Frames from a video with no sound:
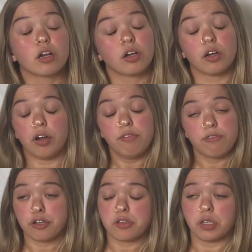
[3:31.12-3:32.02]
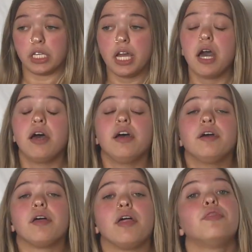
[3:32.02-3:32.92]
Conversely,
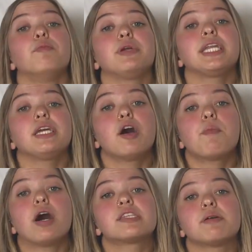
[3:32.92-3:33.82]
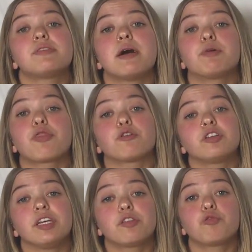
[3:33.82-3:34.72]
the Medium on September
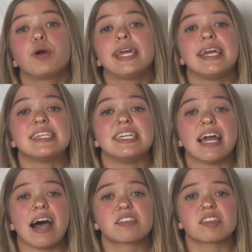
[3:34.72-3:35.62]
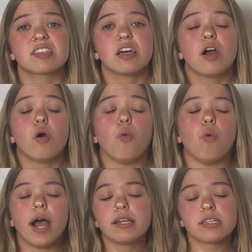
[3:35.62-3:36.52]
13th, 2018 asks,
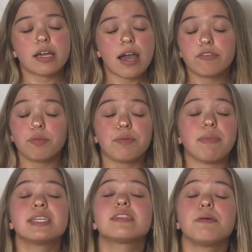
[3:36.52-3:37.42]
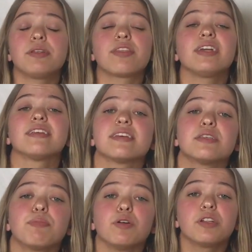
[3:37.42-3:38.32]
why does it have to be messed up to think
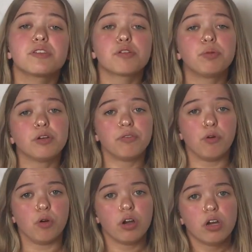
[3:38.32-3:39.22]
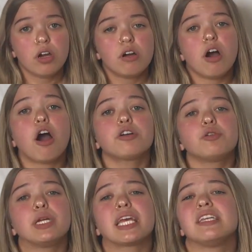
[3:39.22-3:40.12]
disabilities are beautiful?
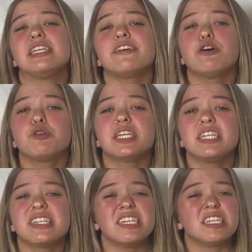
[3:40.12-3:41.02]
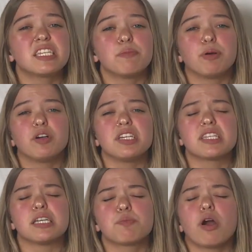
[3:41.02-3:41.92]
Arguing devotees see disabilities
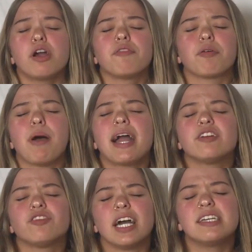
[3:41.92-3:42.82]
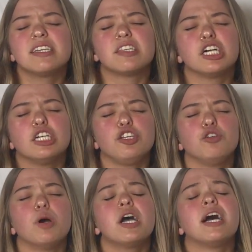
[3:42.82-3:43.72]
as part of the package that is
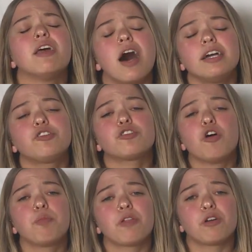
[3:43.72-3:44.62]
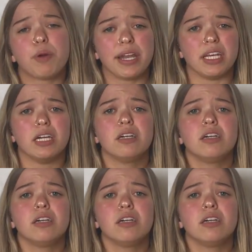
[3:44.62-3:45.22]
you, and I sure hope they're ready.